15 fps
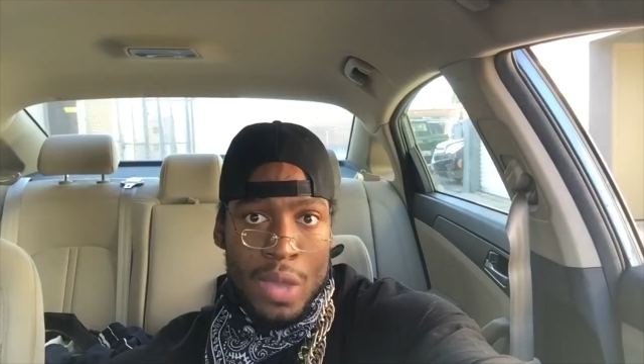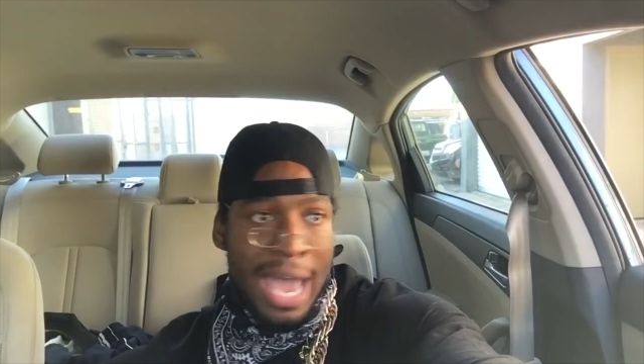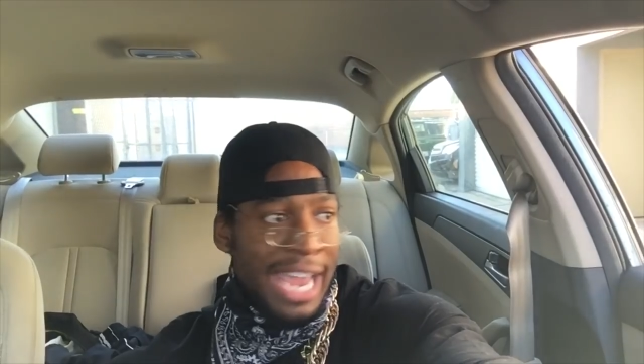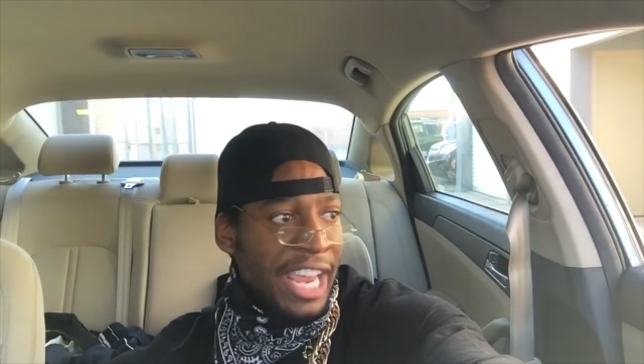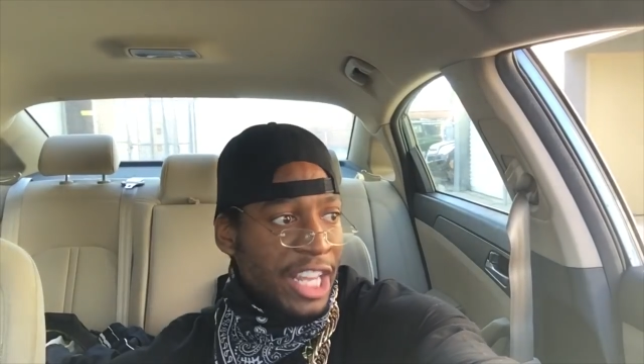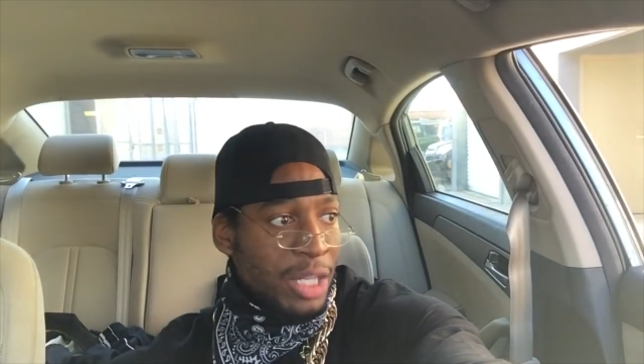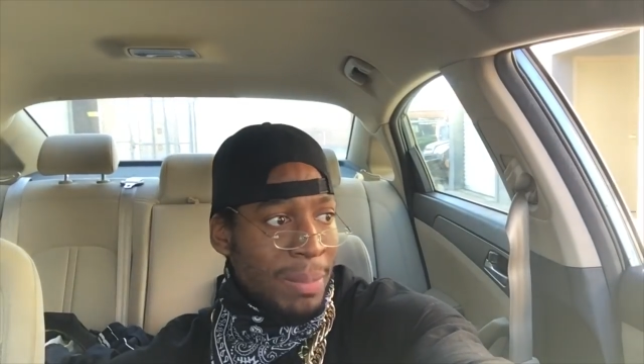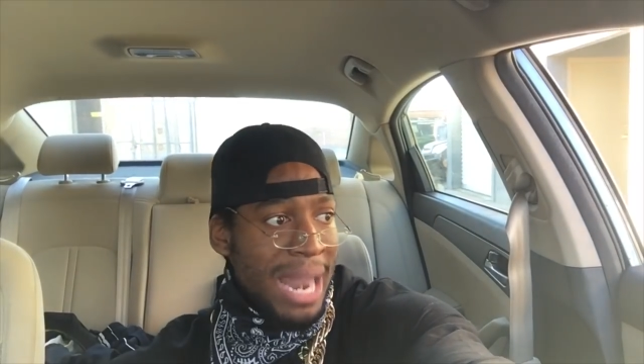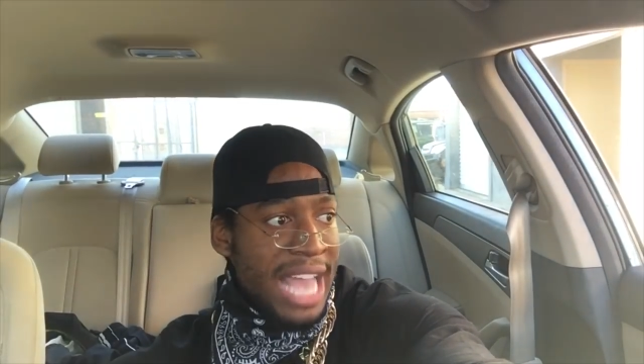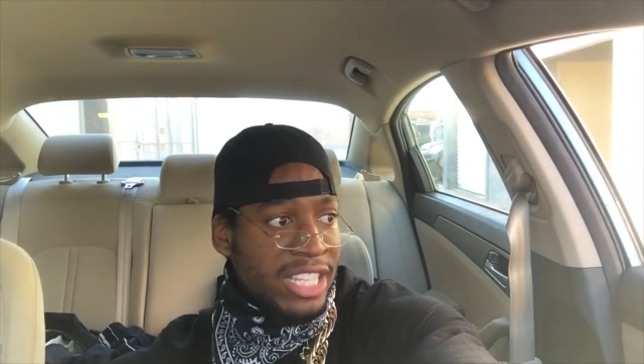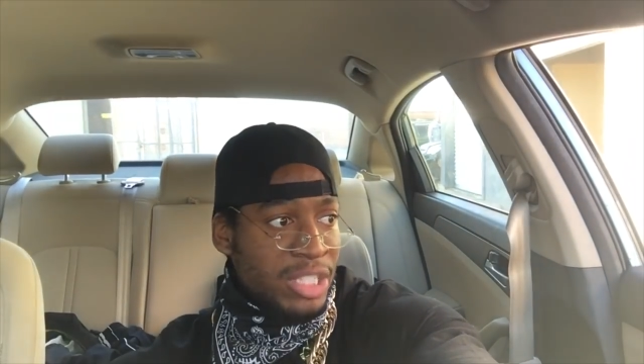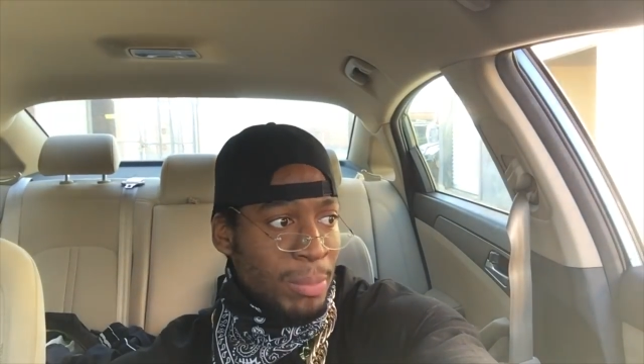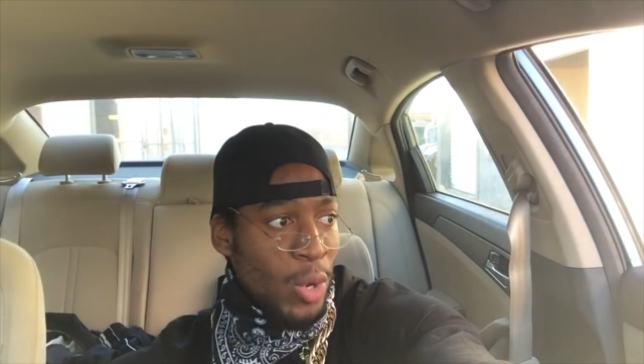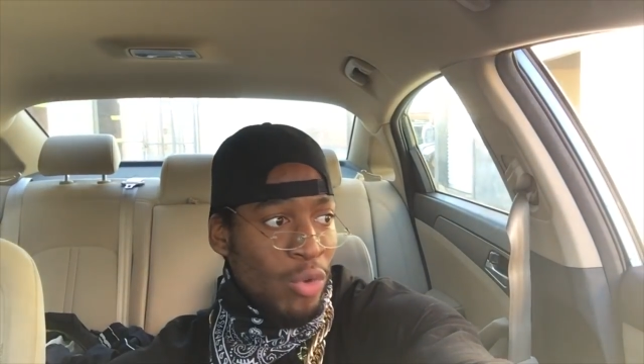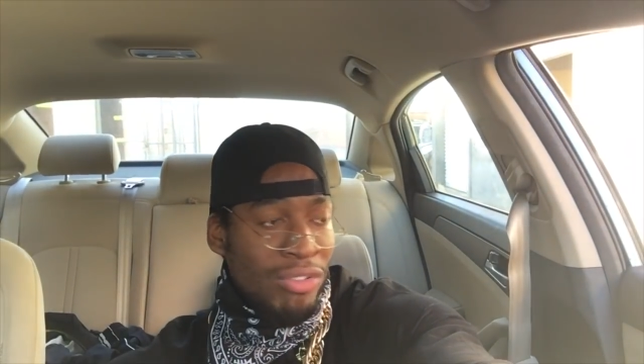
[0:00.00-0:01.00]
I hit the
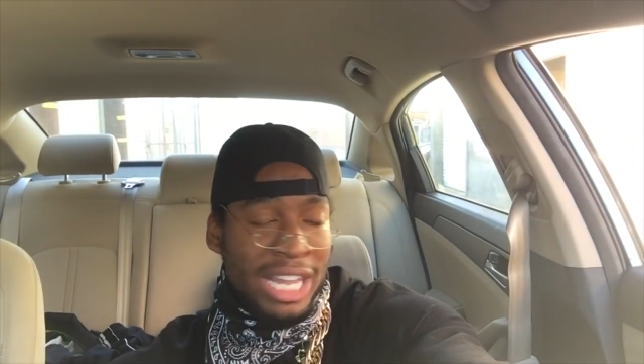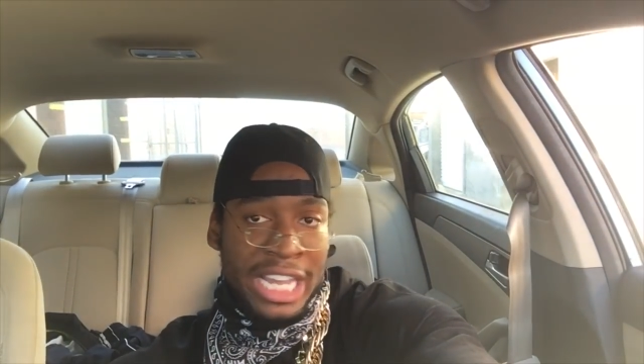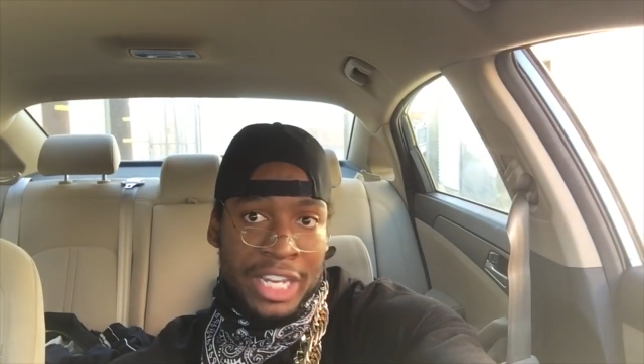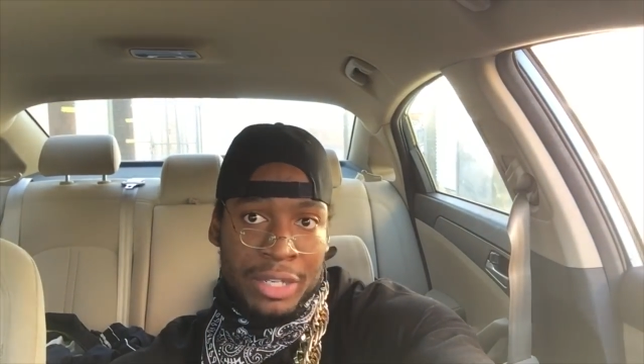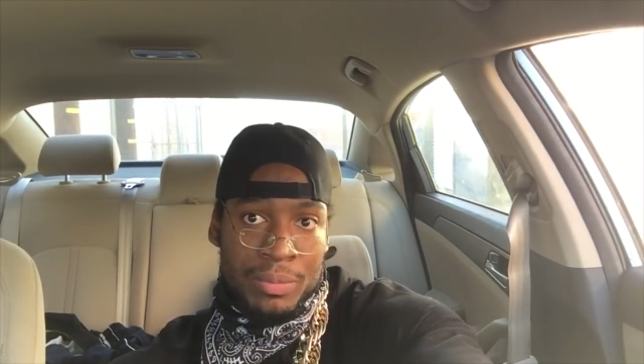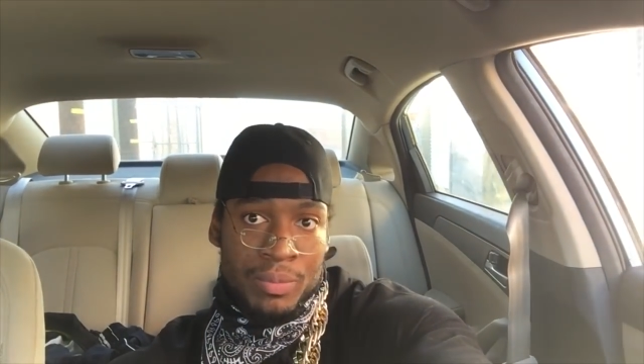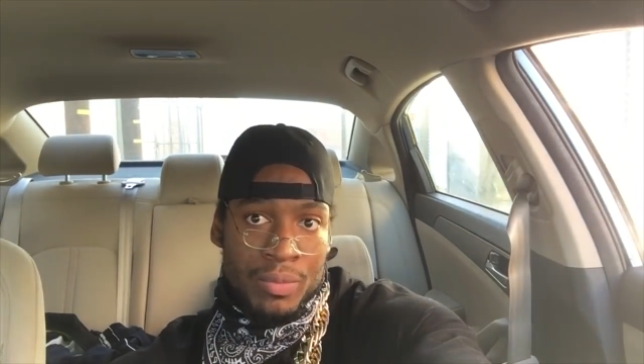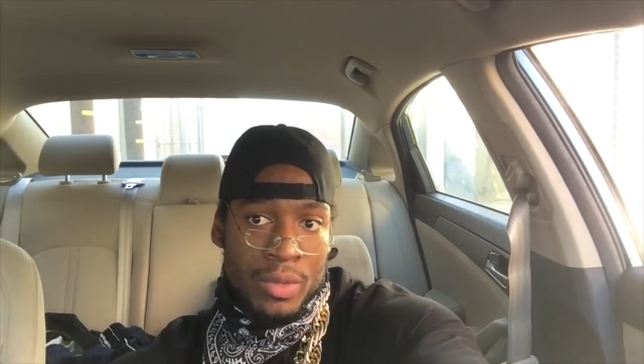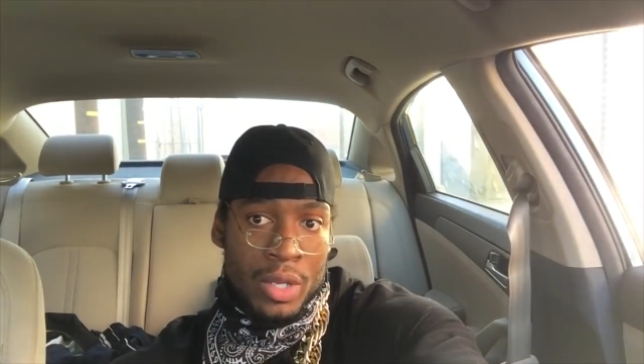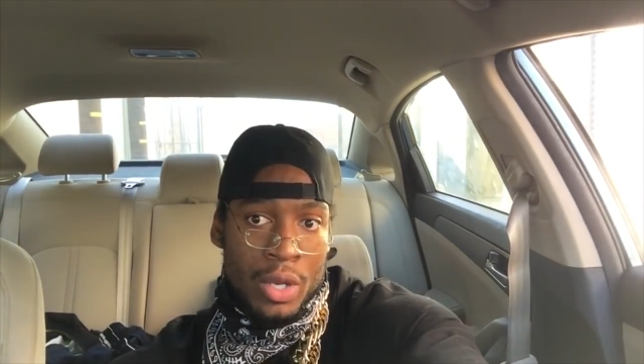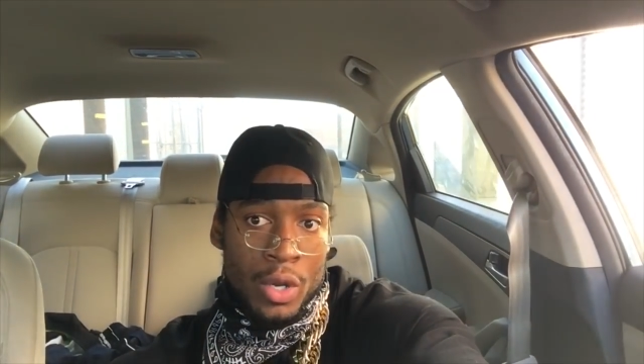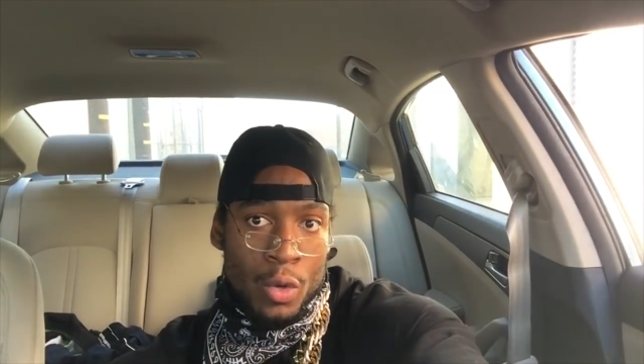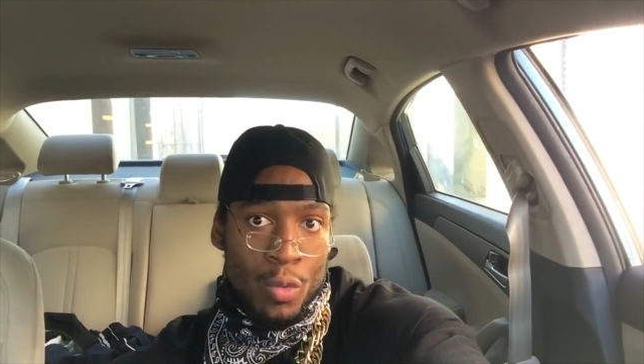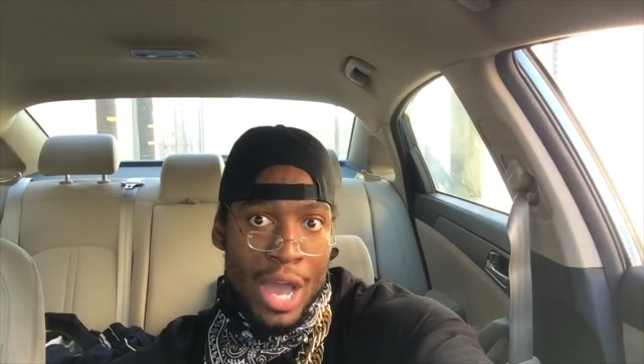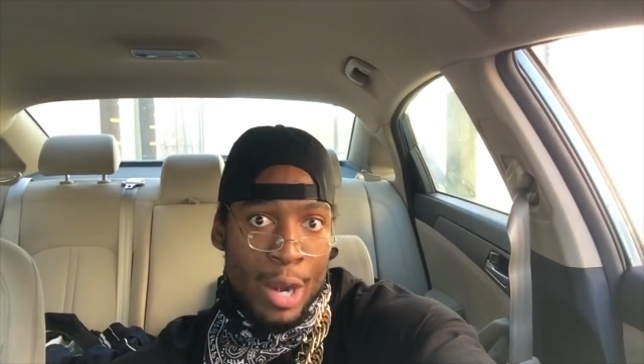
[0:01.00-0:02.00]
block smoothly,
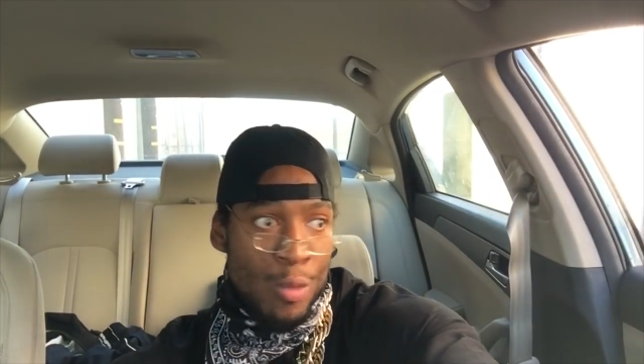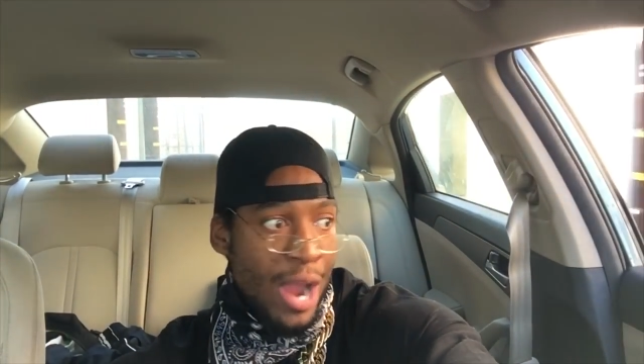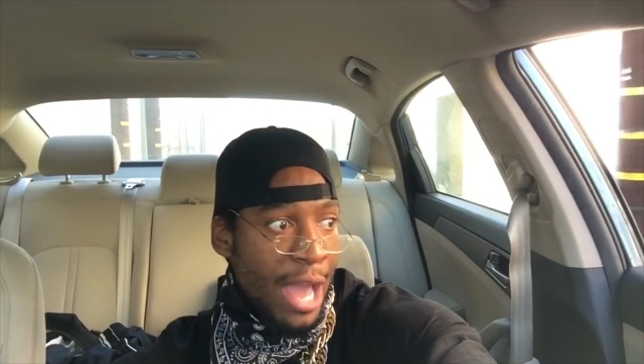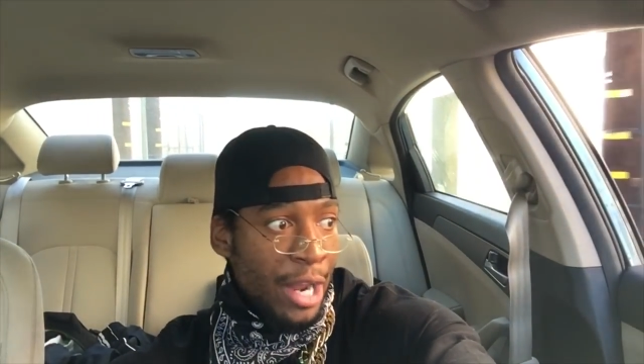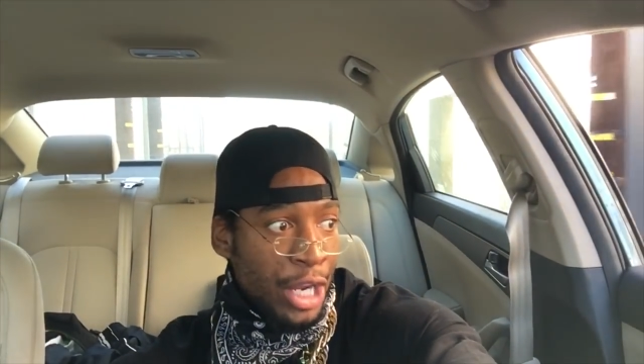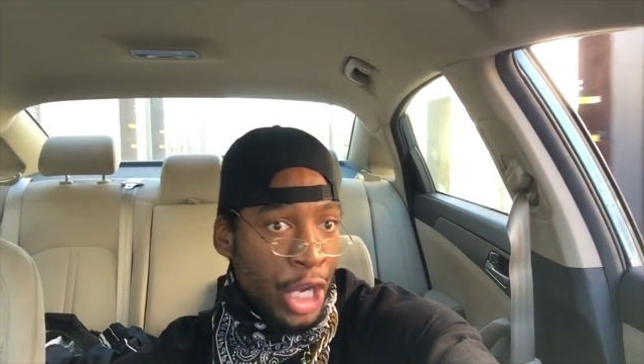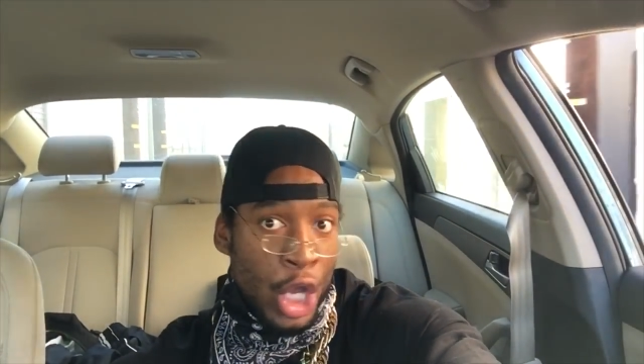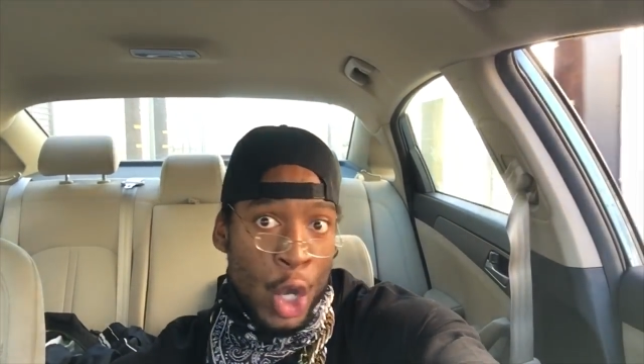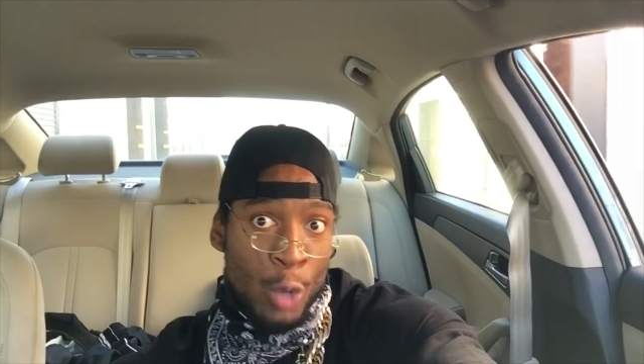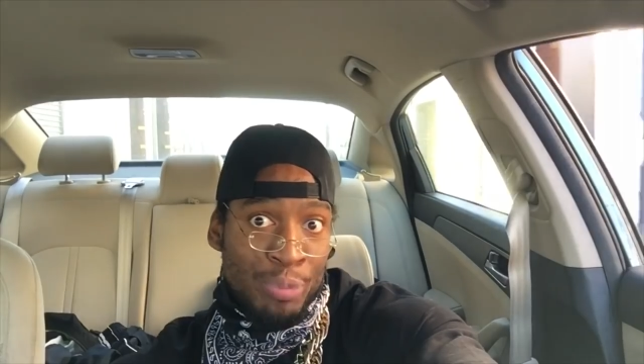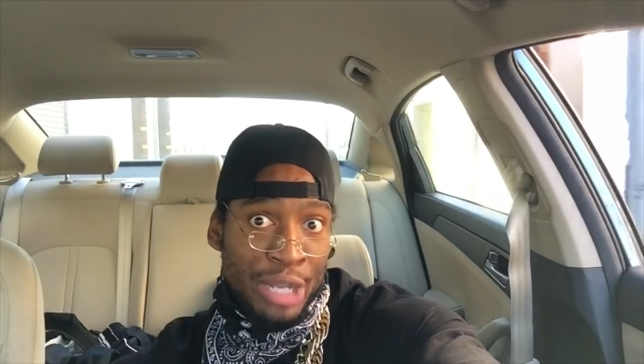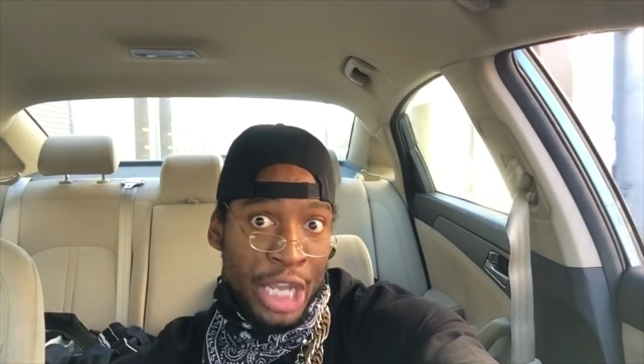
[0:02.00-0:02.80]
right around in the hoop